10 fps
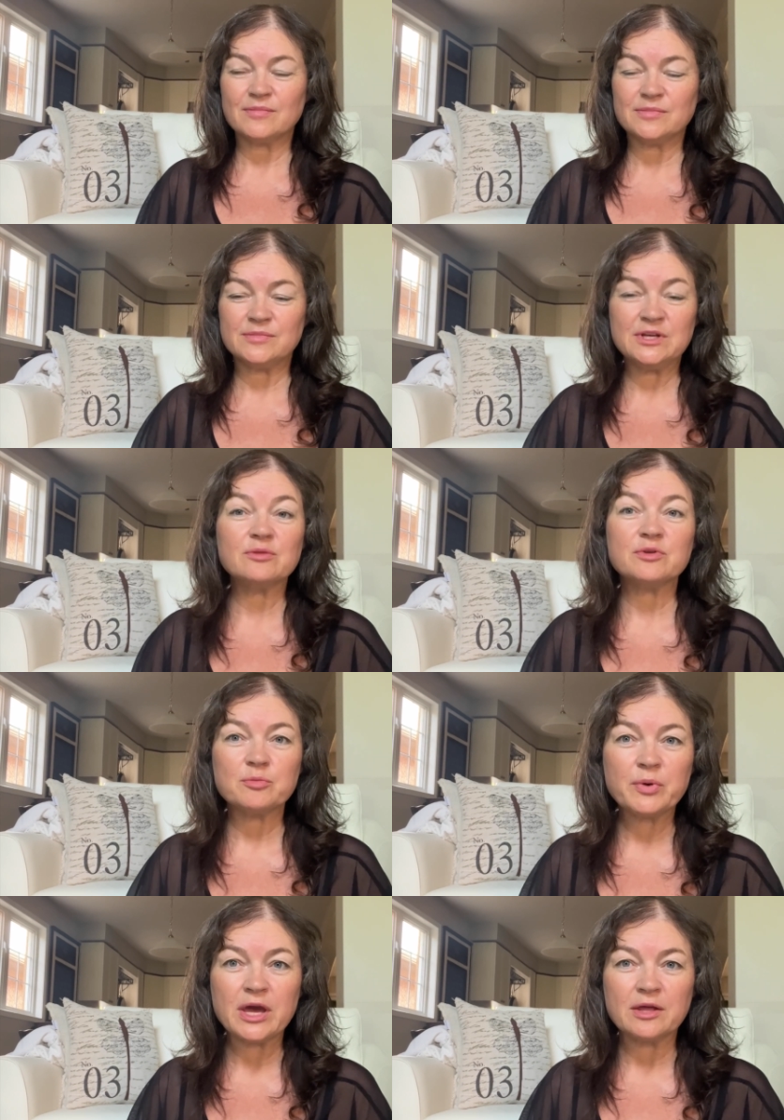deal with the
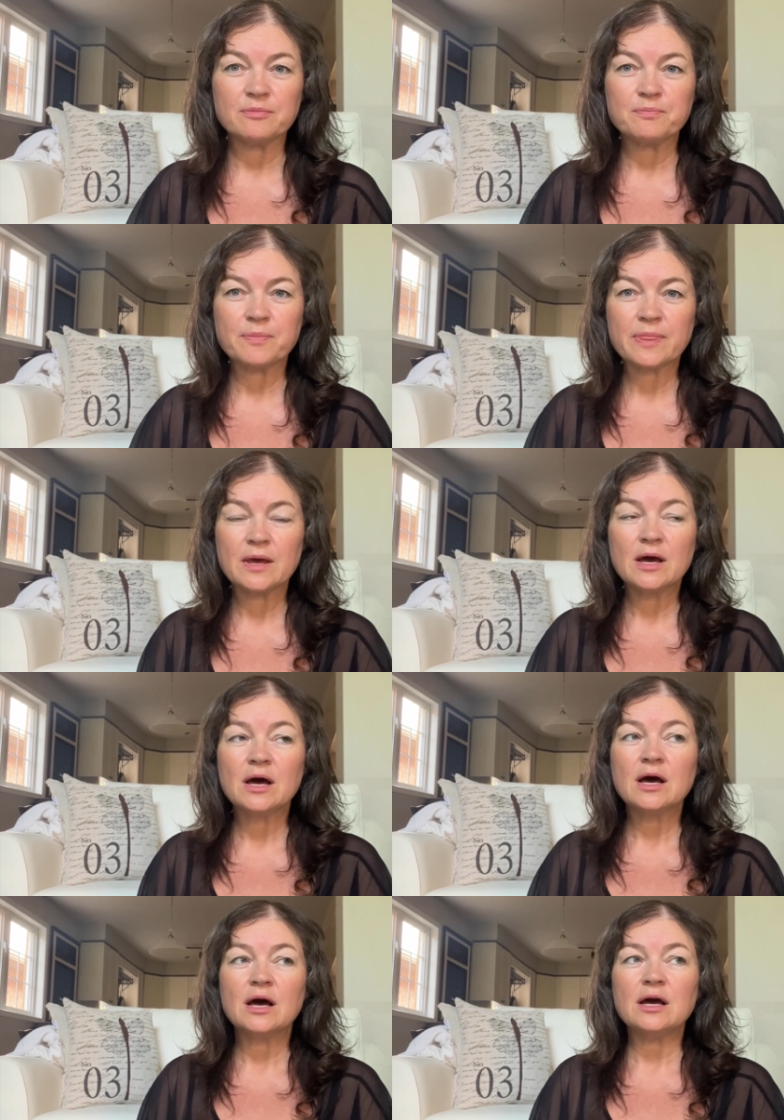pain.
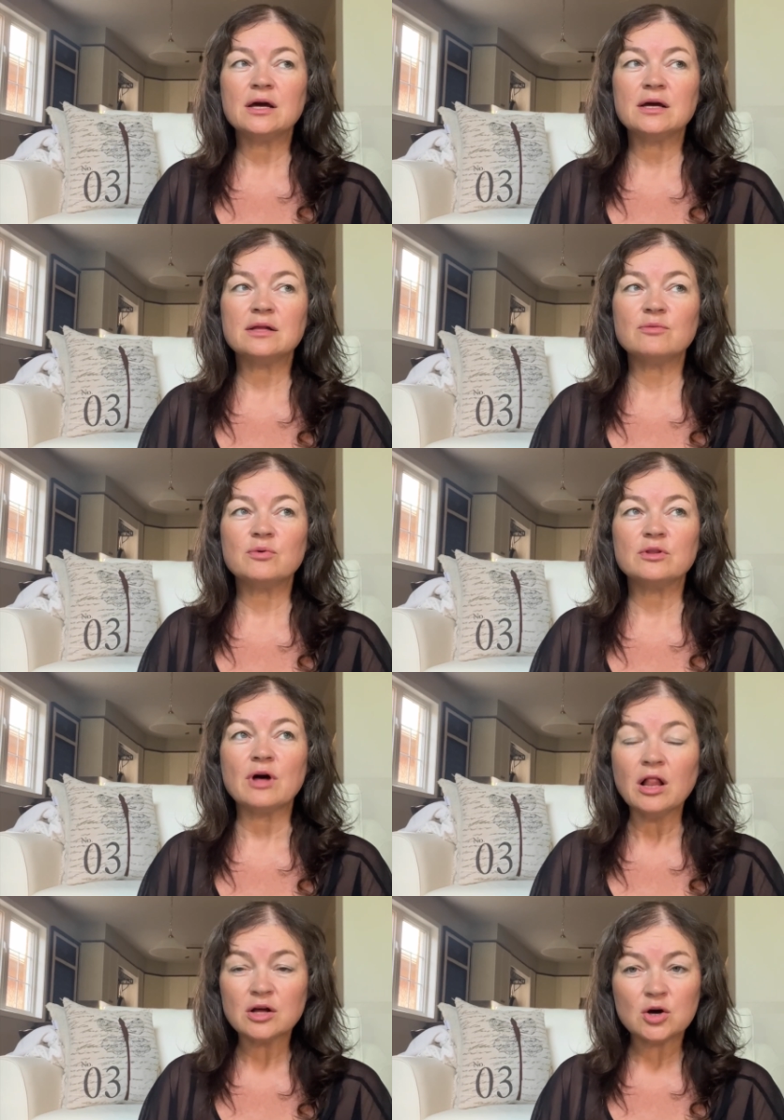And with
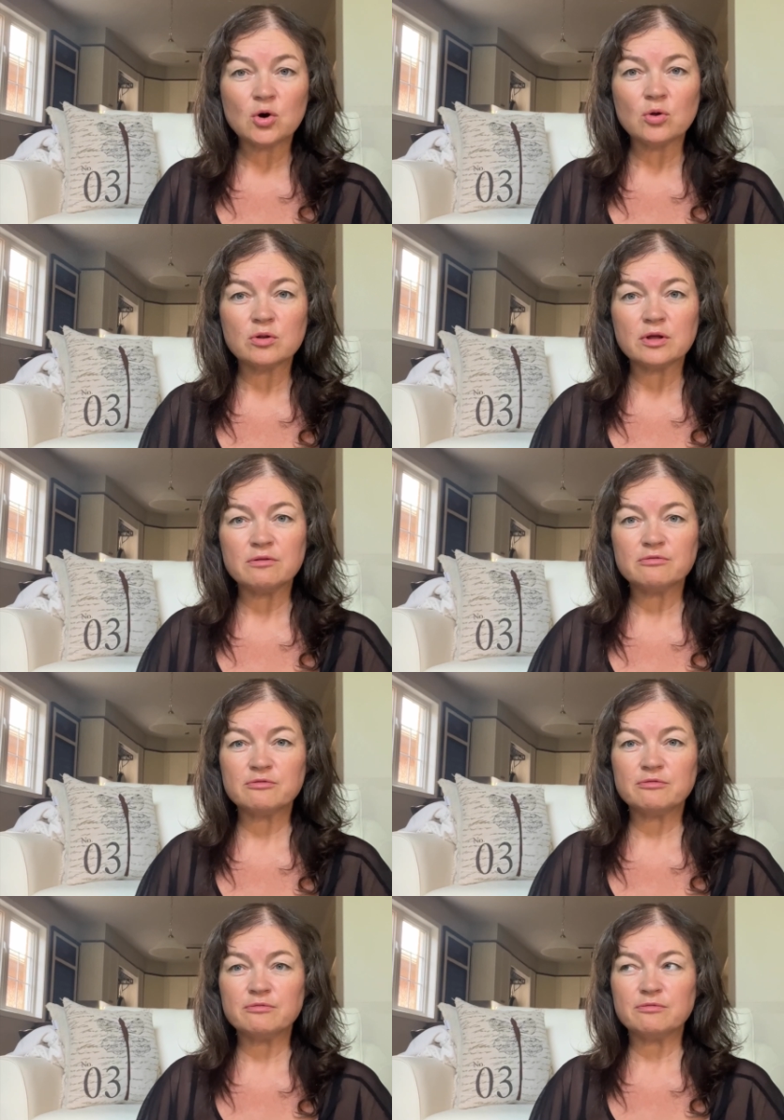alcohol, if
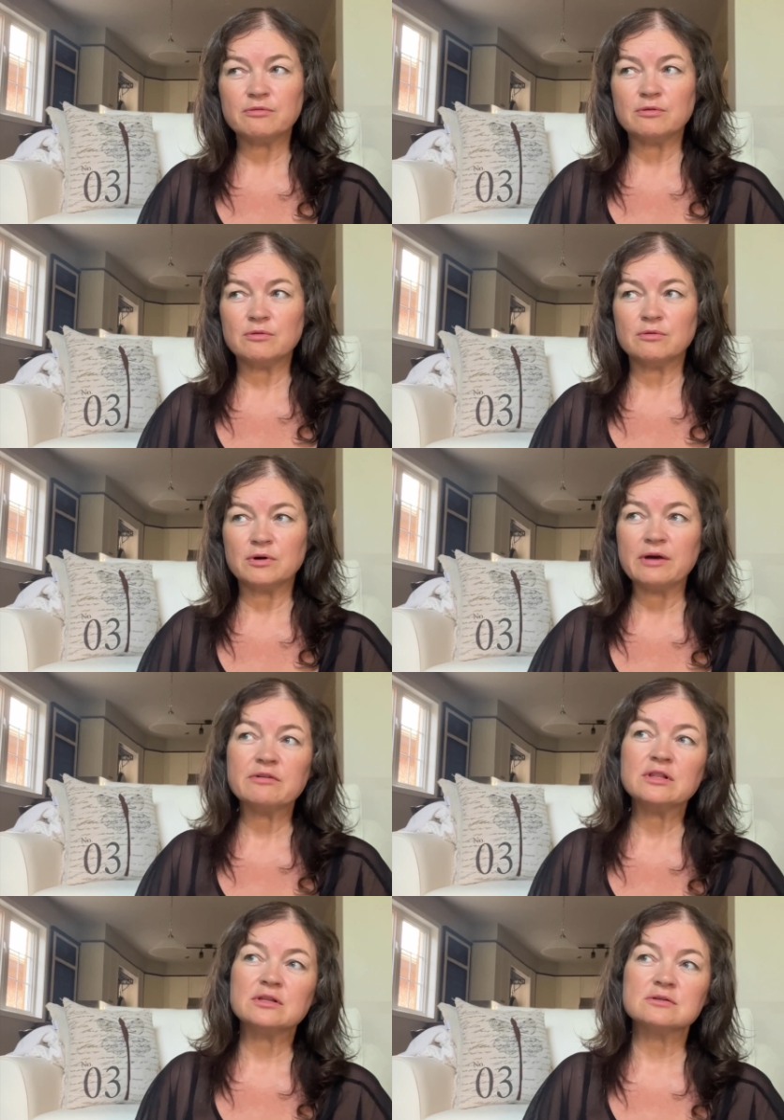you're
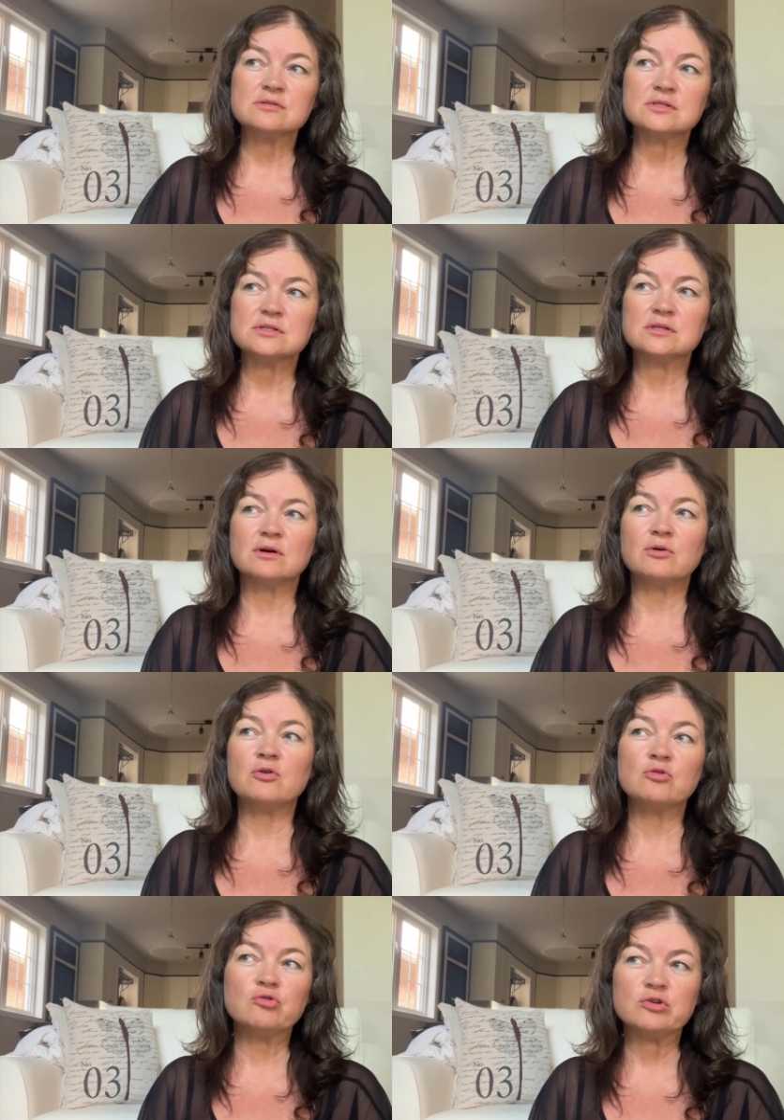having those
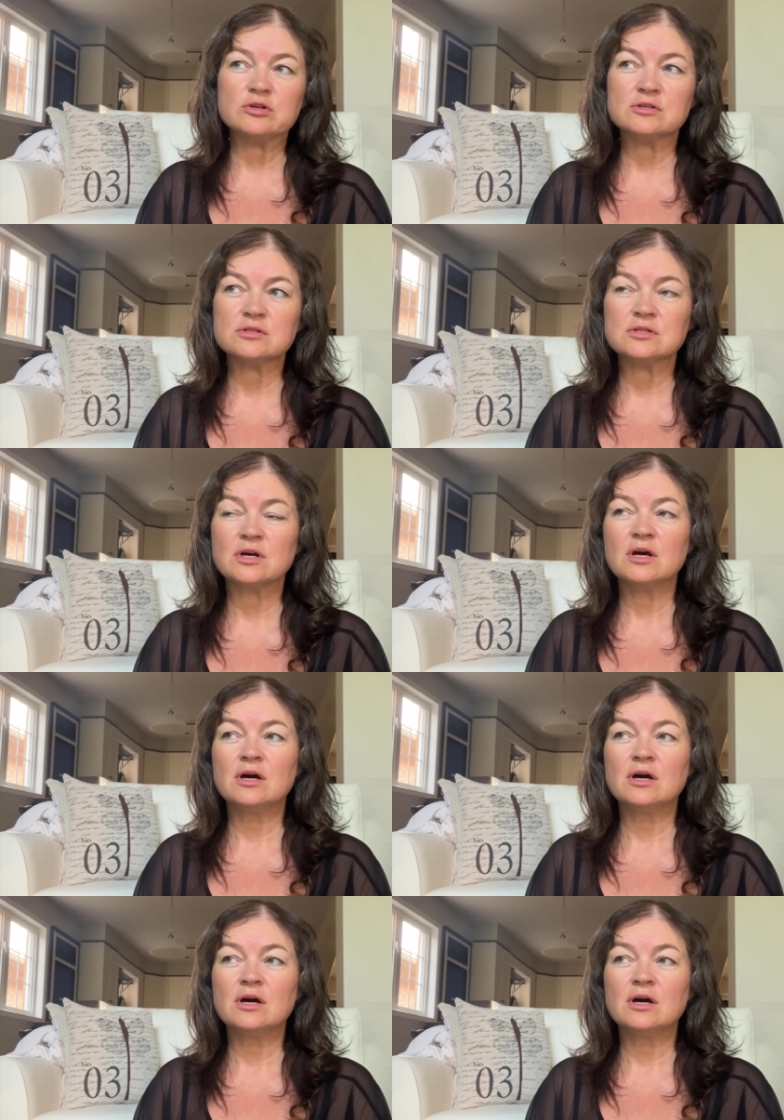urges